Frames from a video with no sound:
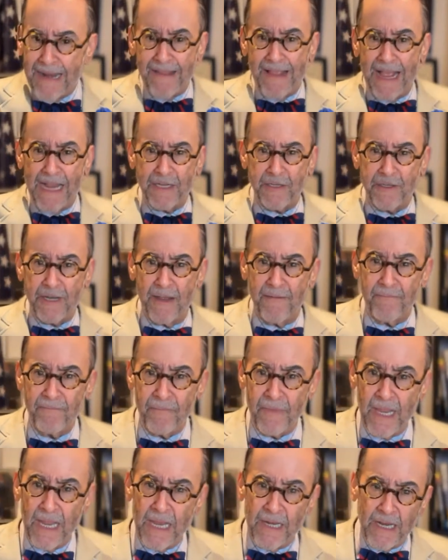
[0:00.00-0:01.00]
that stuff.
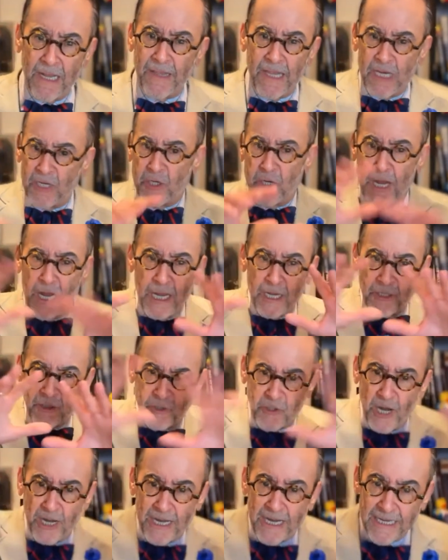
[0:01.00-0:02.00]
Nothing sh
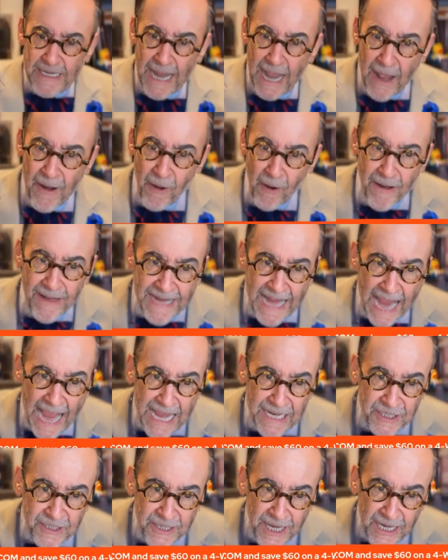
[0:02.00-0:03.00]
shutting down our
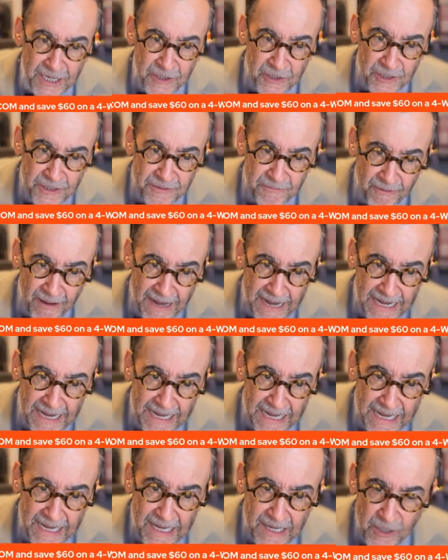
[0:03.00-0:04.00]
gas stations, right?
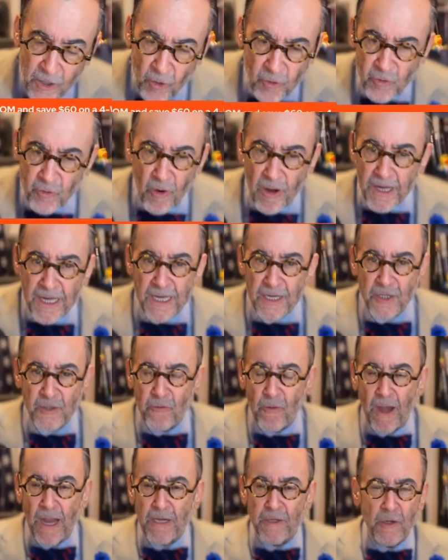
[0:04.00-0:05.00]
No trucking
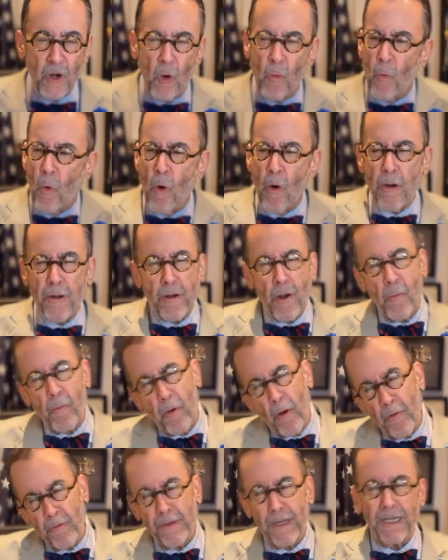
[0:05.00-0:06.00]
strikes, no war, no
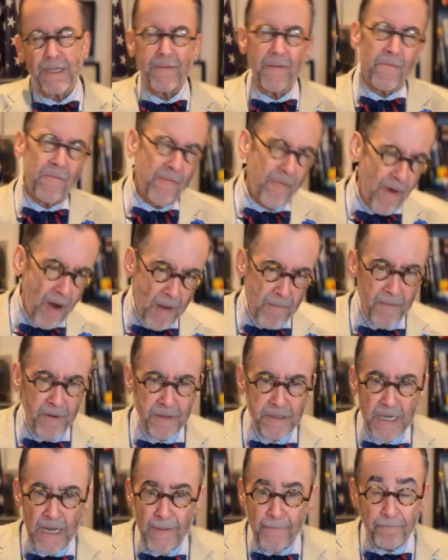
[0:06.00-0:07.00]
protests from
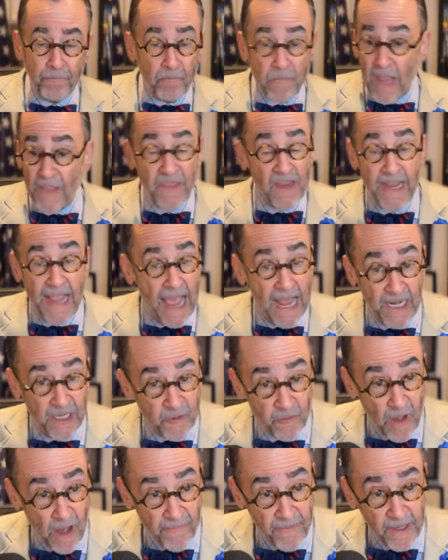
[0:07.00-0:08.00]
farmers, nothing
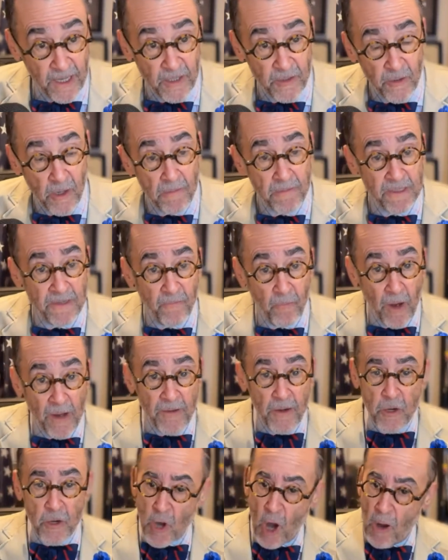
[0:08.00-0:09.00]
catastrophic in terms of
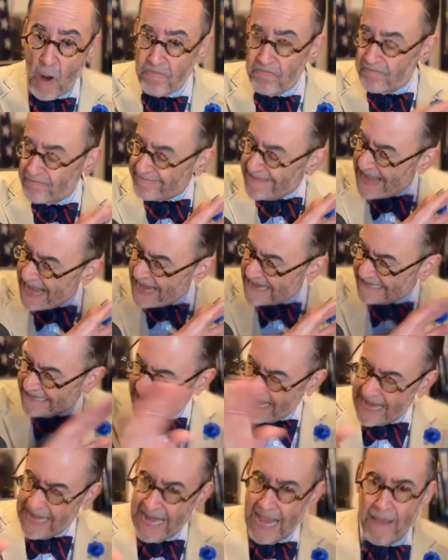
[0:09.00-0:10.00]
weather. Nope, that
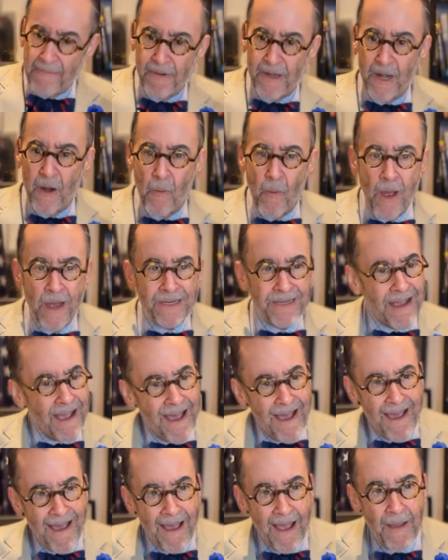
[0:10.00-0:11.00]
can't happen to us.
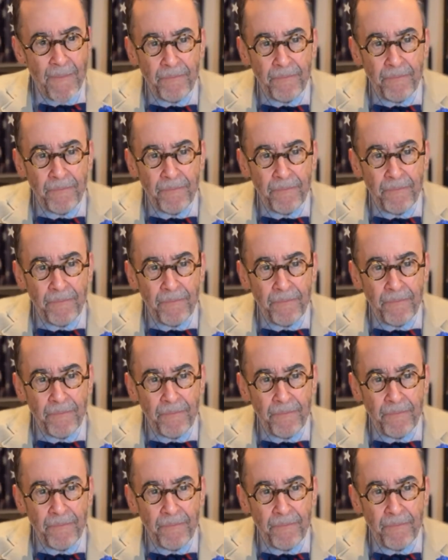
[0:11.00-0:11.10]
Uh uh